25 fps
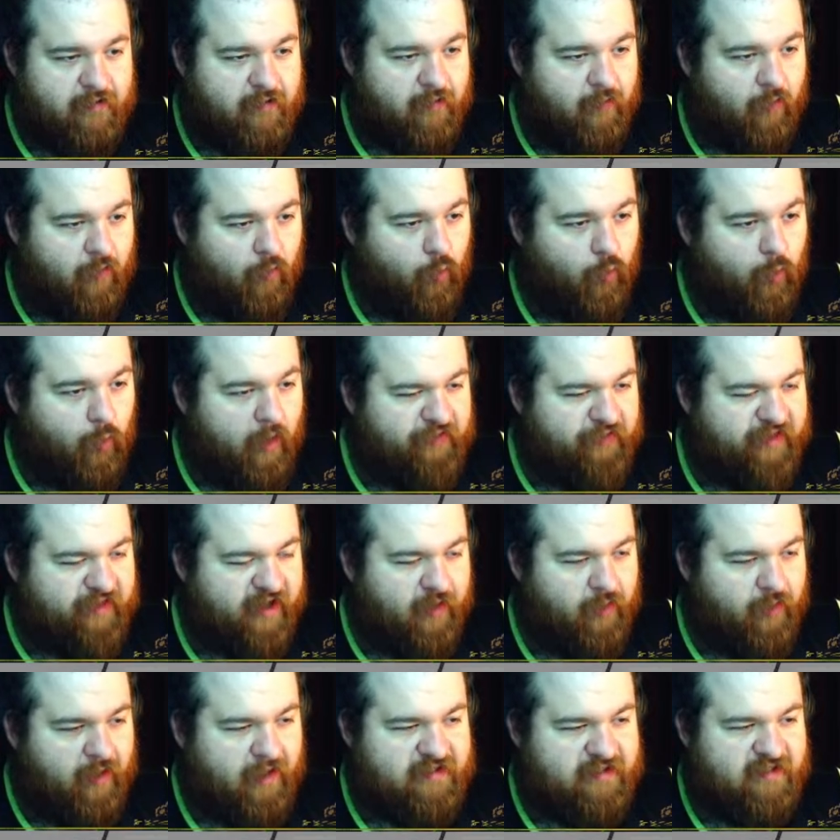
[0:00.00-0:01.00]
One thing I
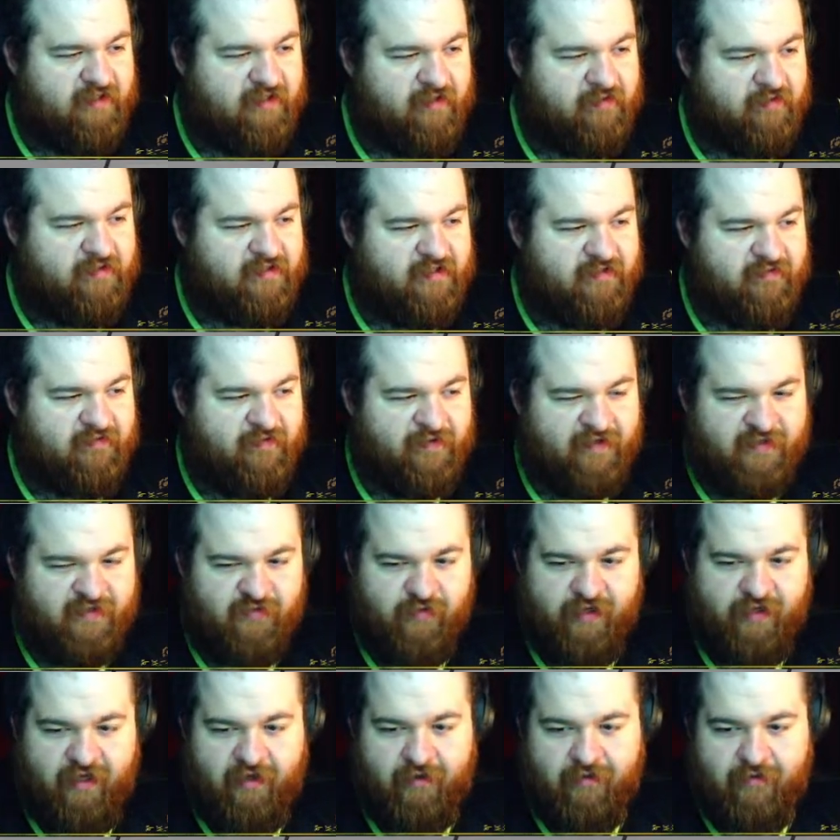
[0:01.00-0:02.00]
want to do too as
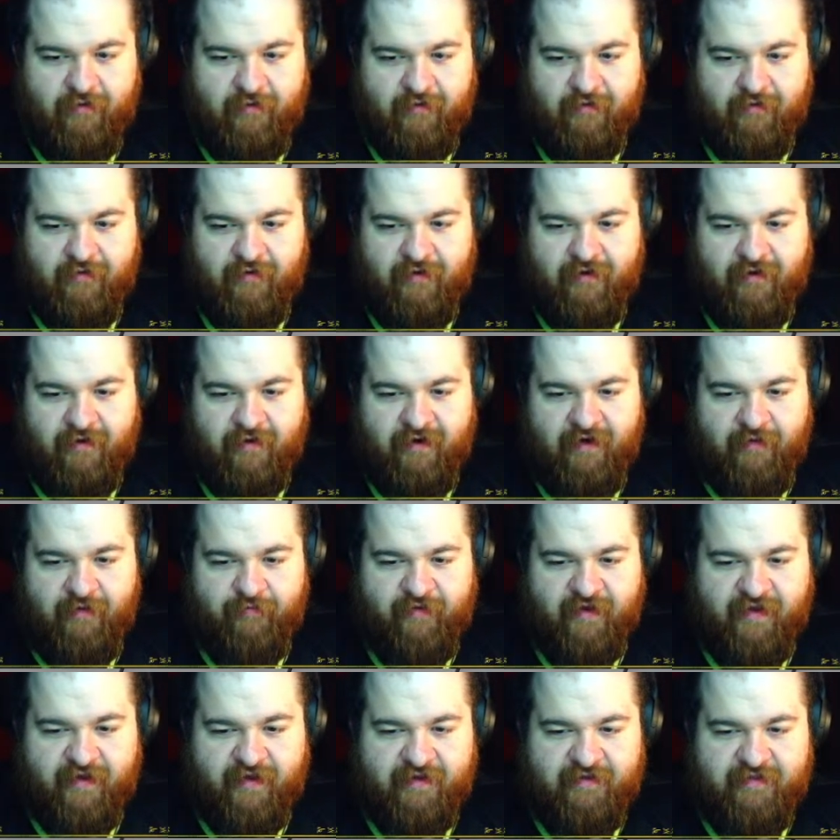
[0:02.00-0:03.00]
well, alright,
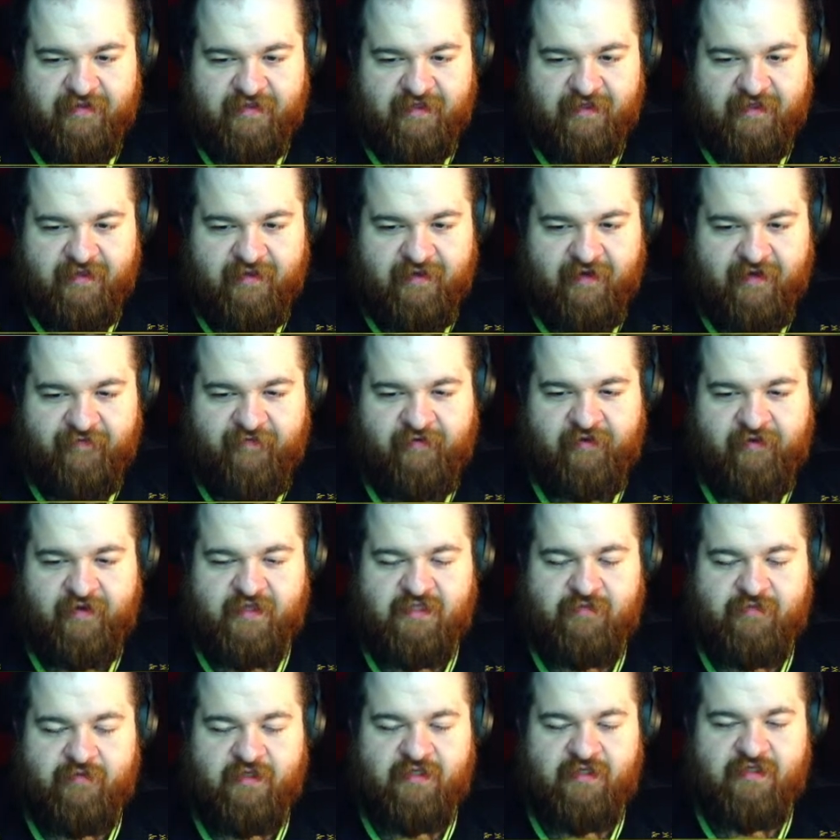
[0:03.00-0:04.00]
because I feel like
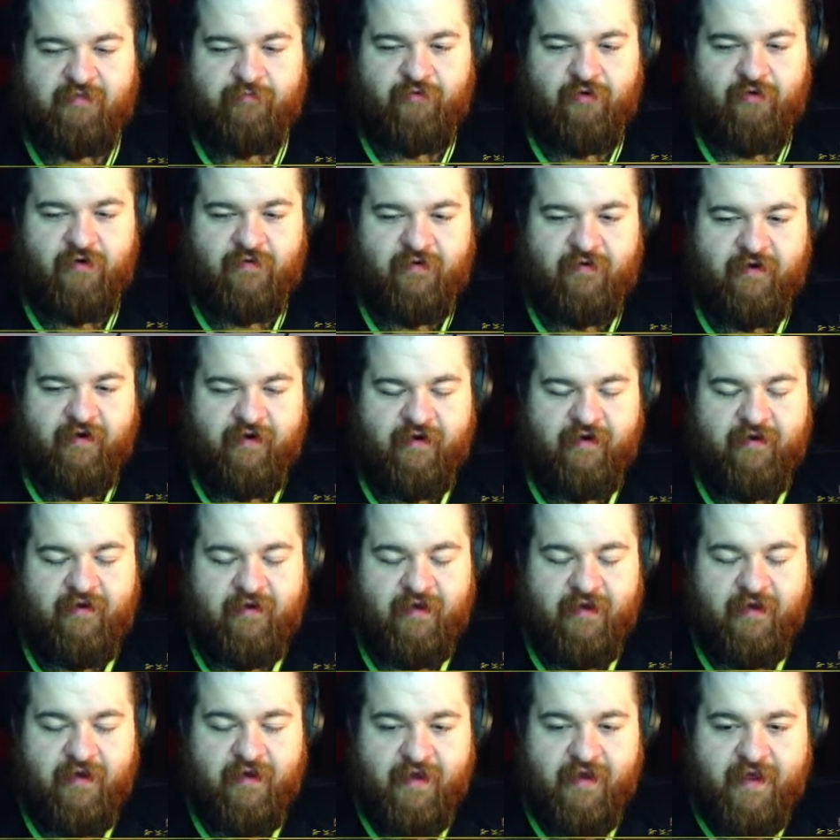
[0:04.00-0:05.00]
it's important, right?
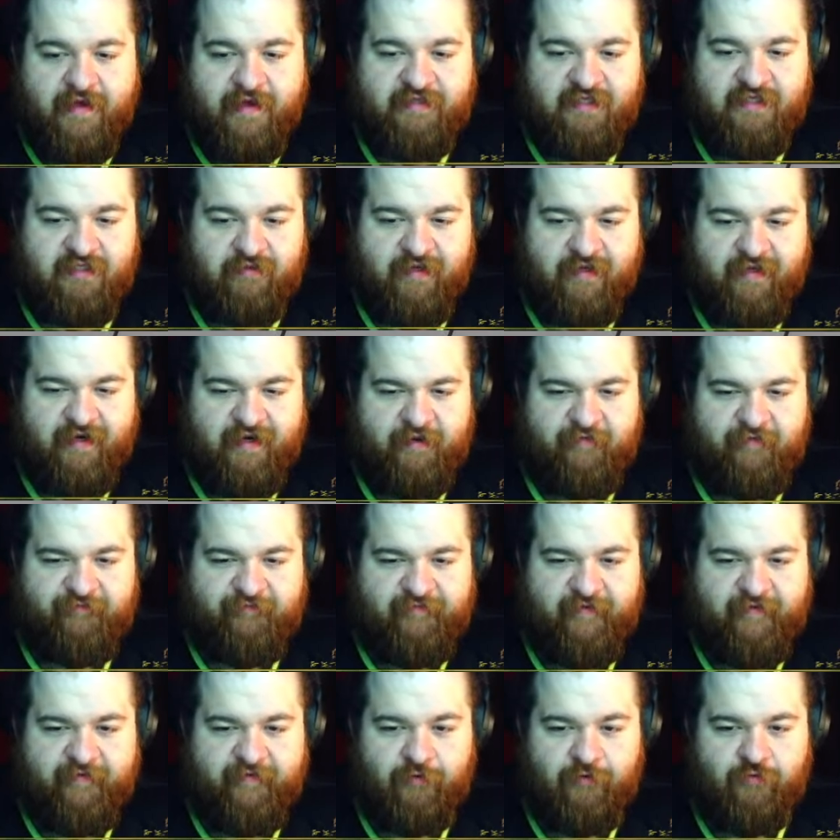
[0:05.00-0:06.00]
Is to lay down
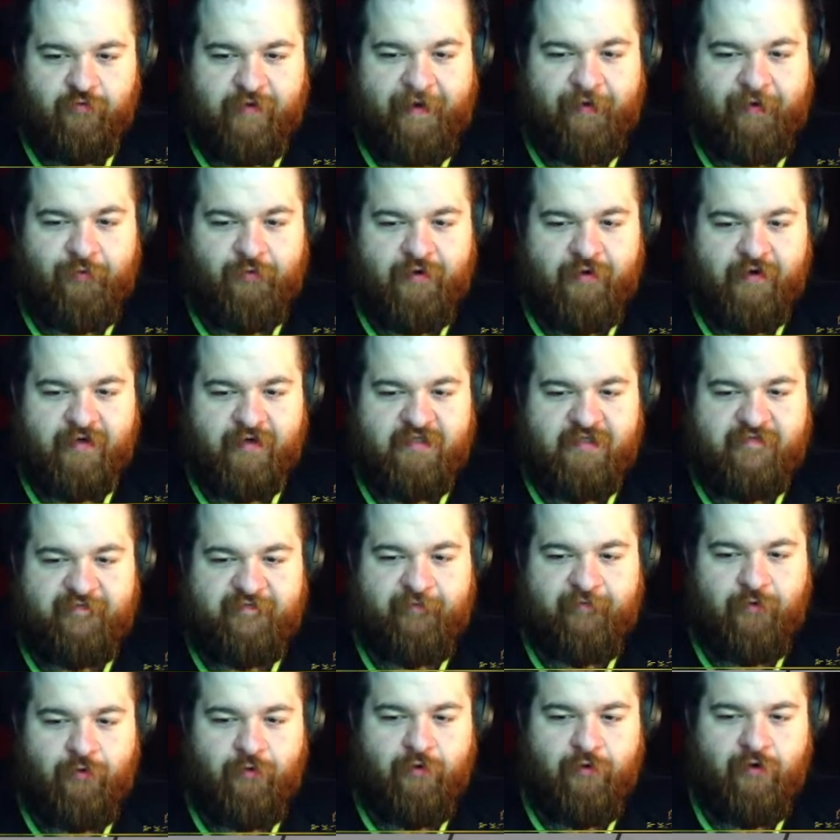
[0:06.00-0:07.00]
the groundworks
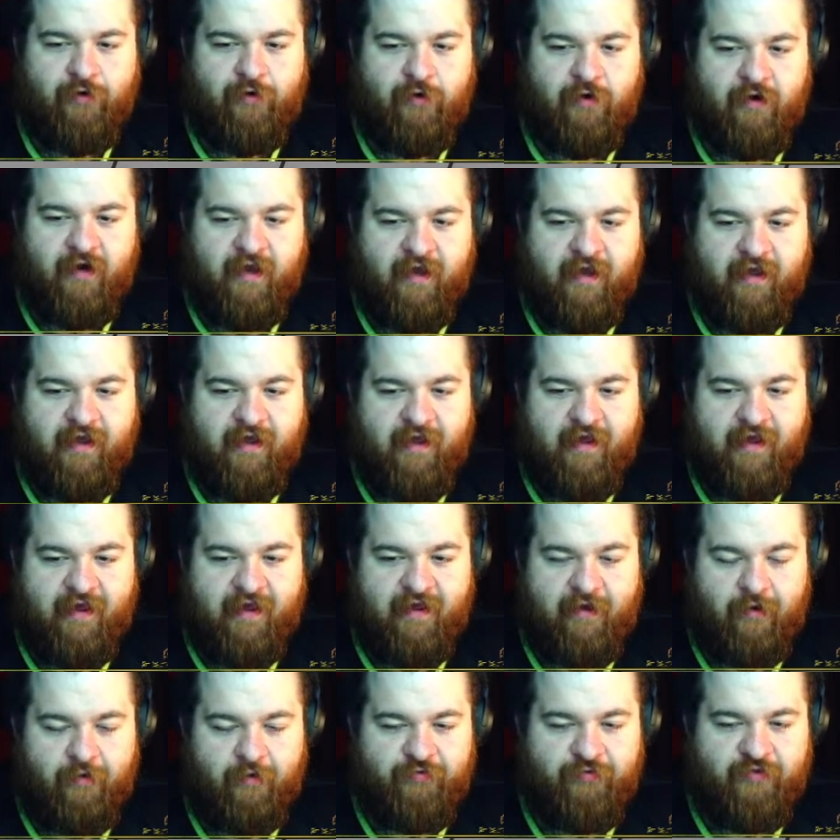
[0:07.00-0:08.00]
for a
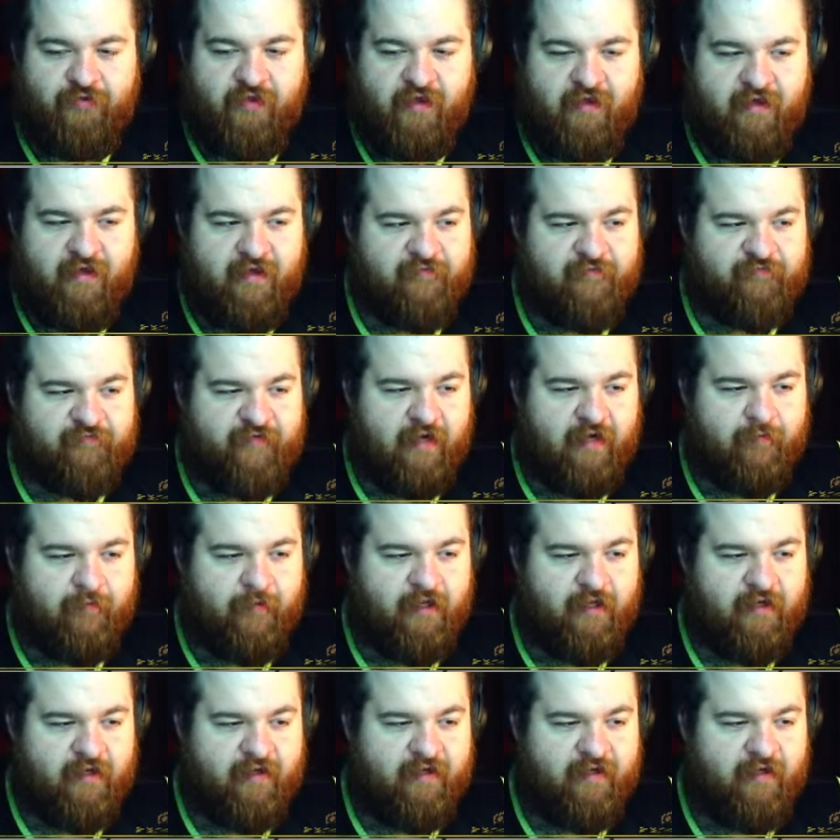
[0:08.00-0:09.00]
healthy environment,
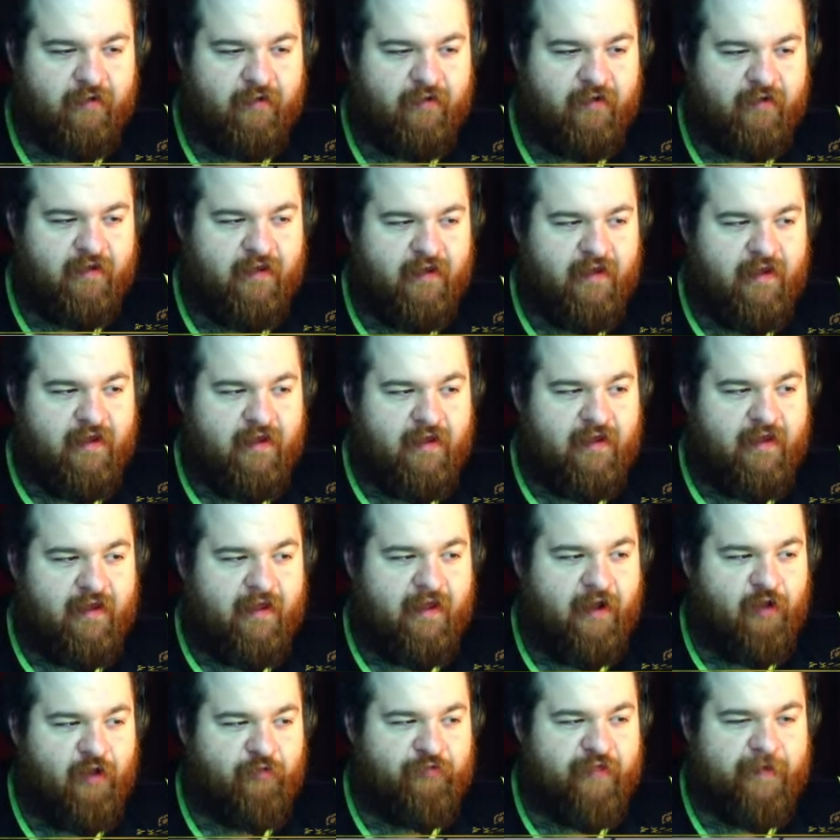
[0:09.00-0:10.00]
you know? A
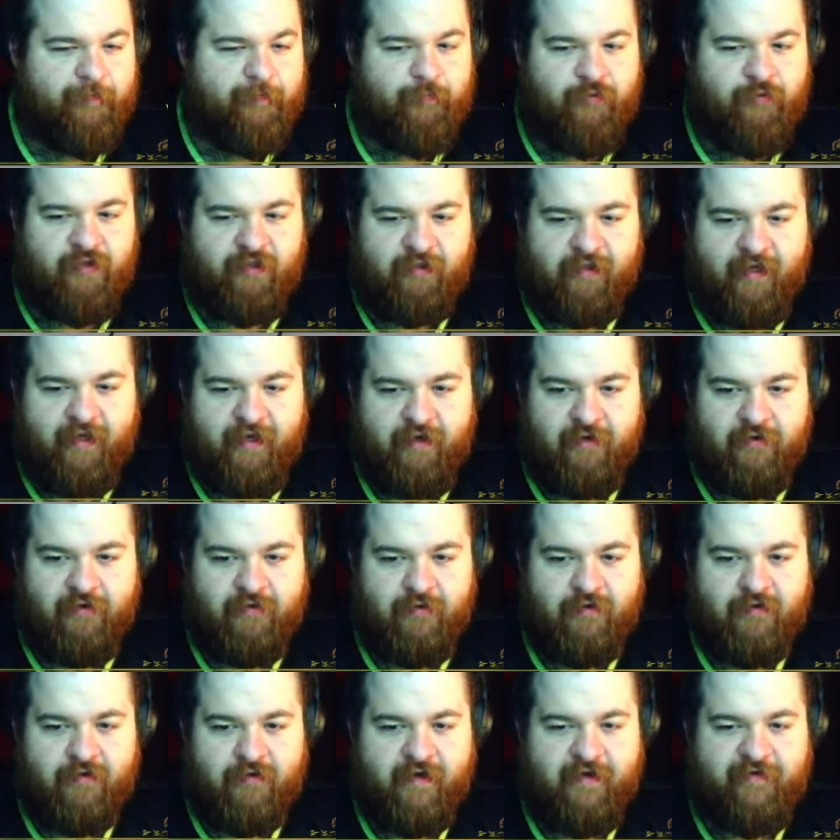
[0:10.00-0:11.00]
healthy
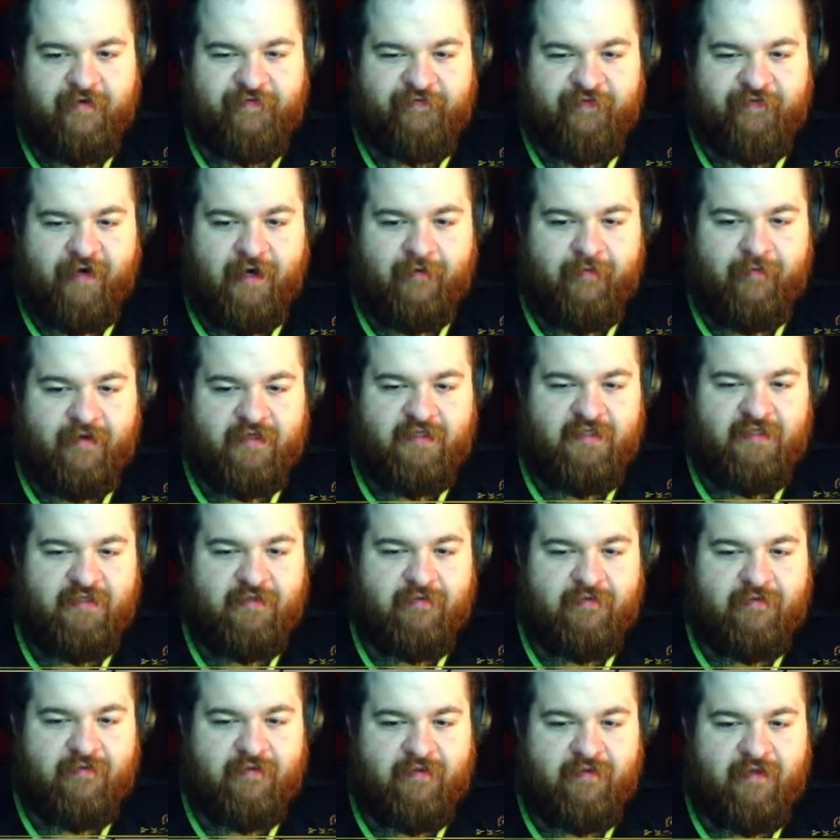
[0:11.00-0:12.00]
player environment,
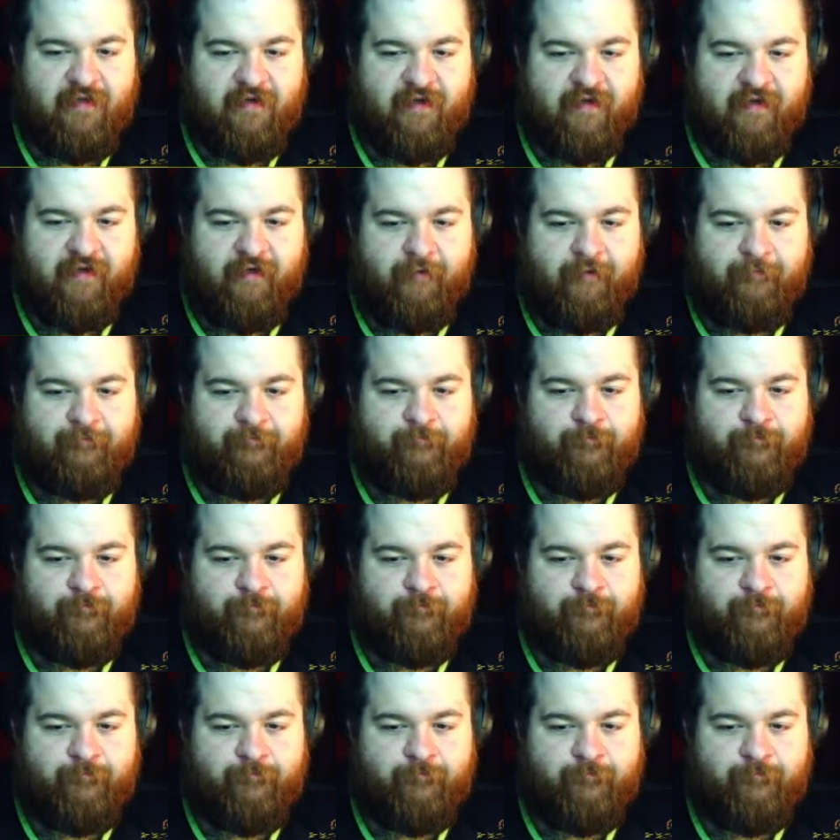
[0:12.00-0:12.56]
you know?